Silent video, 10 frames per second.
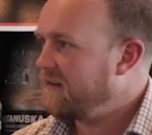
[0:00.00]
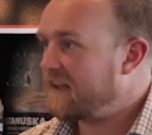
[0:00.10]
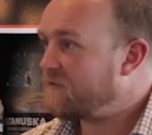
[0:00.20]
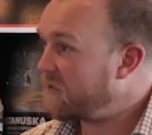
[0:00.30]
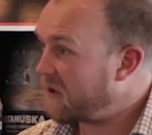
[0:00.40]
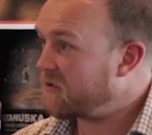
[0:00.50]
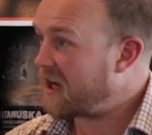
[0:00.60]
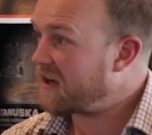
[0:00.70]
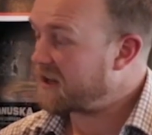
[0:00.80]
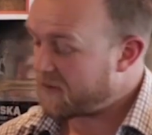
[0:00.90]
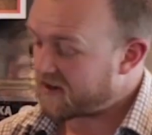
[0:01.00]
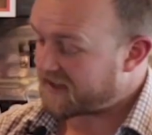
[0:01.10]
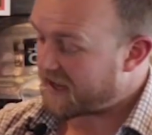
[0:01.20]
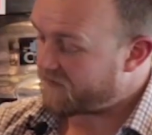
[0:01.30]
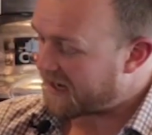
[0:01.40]
That's what they were talking about.
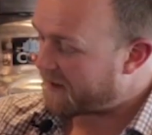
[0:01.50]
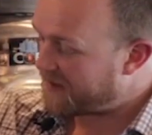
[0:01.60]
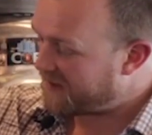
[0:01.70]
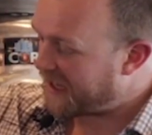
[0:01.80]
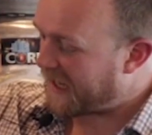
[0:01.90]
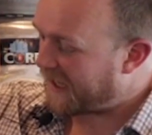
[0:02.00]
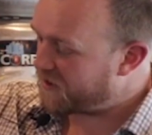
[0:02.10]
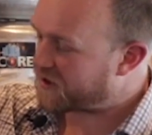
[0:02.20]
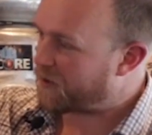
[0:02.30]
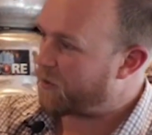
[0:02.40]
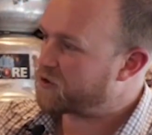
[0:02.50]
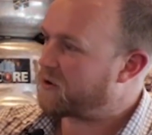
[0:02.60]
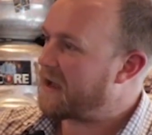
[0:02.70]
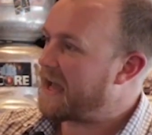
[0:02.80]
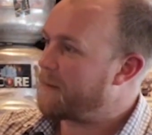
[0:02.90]
Is having. I mean, they in the
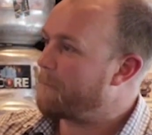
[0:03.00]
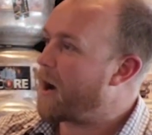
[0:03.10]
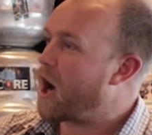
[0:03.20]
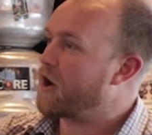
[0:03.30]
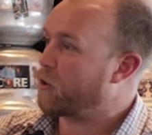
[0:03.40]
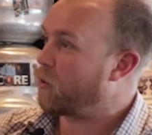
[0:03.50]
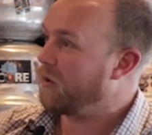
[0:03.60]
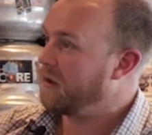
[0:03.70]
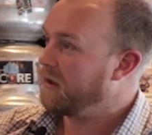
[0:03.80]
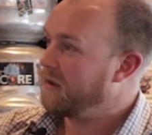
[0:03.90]
commercial had a model